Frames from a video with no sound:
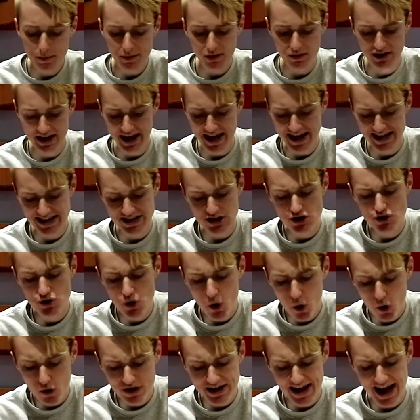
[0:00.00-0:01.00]
to be honest, it's
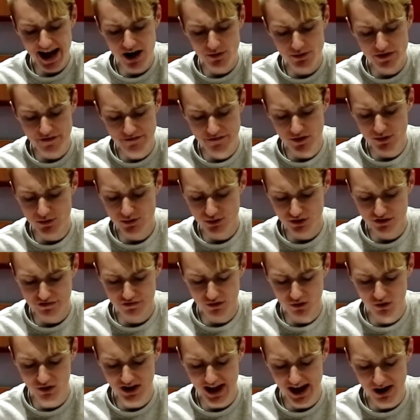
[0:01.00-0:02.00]
annoying how your phone just
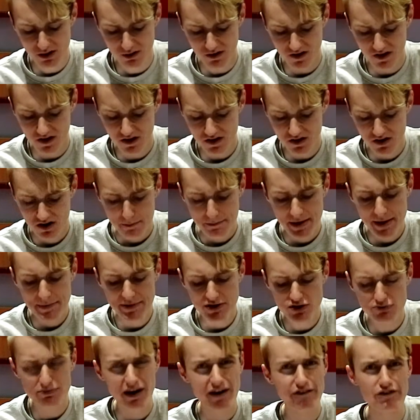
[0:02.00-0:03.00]
falls out a lot. Maybe
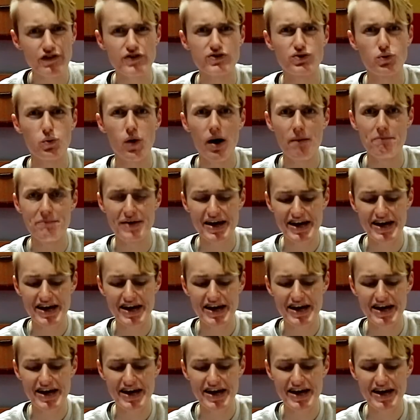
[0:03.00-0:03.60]
because my phone's quite